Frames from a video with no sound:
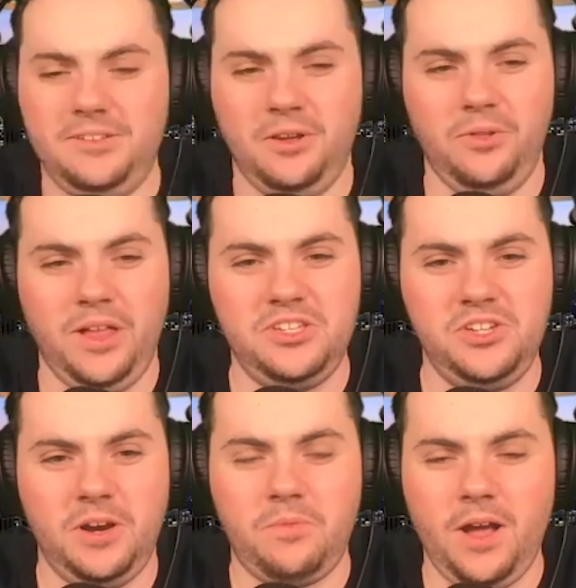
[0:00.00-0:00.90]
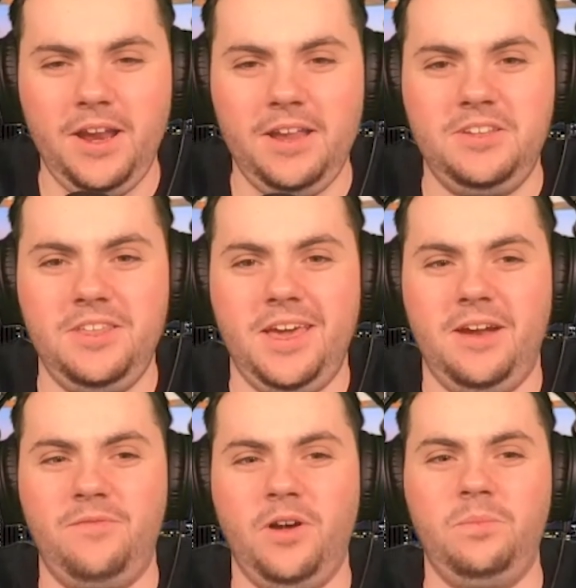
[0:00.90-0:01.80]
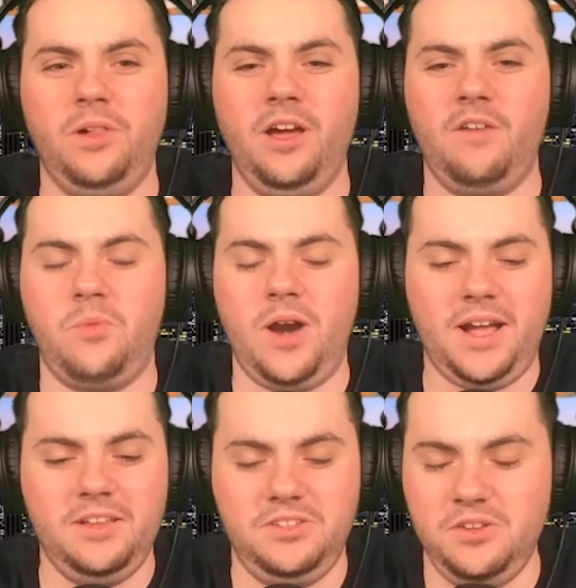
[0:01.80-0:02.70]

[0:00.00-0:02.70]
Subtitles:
So let's jump right into the NFL playoff brackets.